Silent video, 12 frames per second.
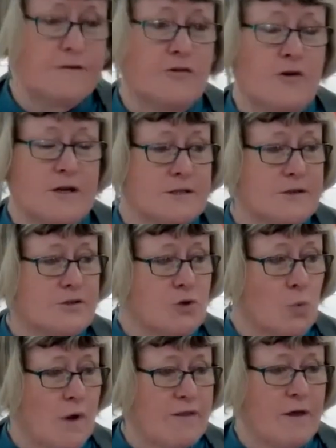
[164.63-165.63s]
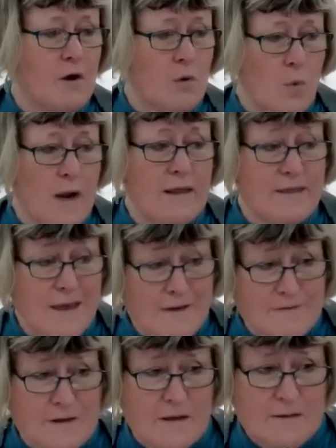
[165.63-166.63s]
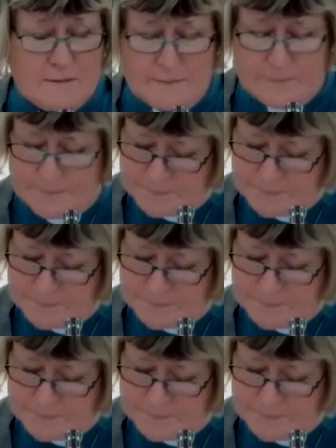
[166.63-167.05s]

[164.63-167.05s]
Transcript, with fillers: threaten to wither away their faith.